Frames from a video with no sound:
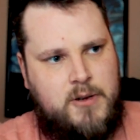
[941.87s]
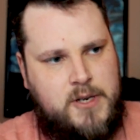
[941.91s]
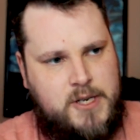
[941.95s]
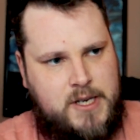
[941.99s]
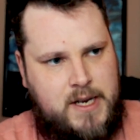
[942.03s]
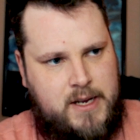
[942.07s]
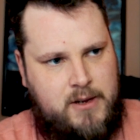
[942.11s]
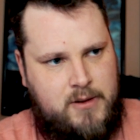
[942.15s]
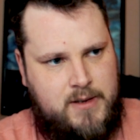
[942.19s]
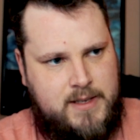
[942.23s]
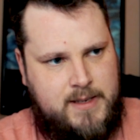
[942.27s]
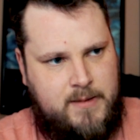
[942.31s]

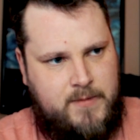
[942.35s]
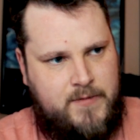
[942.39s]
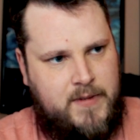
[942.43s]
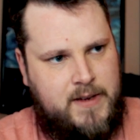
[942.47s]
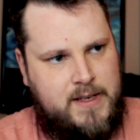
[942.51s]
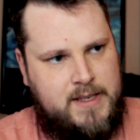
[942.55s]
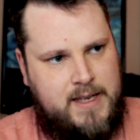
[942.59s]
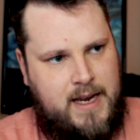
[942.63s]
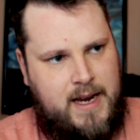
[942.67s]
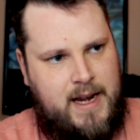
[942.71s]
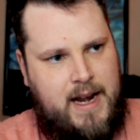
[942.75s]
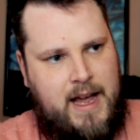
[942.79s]
sheet or
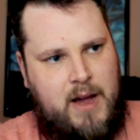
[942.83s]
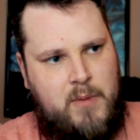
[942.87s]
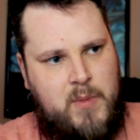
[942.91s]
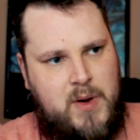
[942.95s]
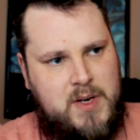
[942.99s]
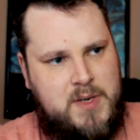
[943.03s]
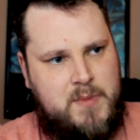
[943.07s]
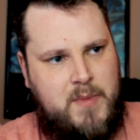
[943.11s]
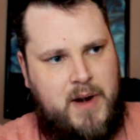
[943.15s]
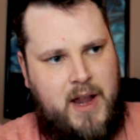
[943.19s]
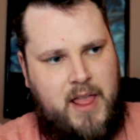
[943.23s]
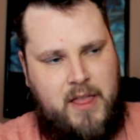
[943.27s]
something saying how
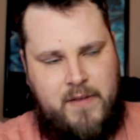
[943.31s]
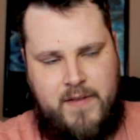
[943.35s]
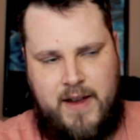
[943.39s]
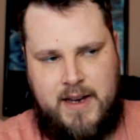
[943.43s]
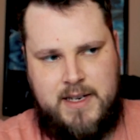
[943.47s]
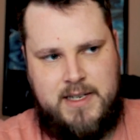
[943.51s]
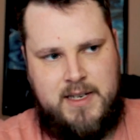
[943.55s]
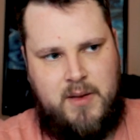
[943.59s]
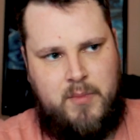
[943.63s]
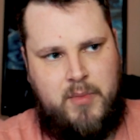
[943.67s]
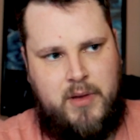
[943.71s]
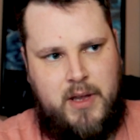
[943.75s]
much money they've
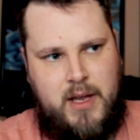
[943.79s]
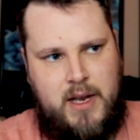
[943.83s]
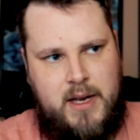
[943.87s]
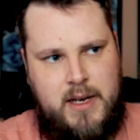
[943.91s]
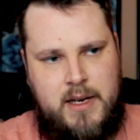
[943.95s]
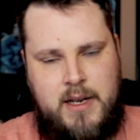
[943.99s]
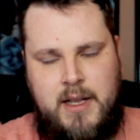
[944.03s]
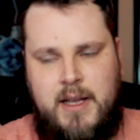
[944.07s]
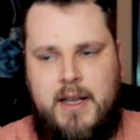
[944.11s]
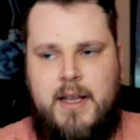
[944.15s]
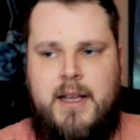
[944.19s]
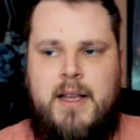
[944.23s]
actually put
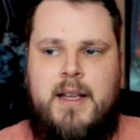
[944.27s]
in.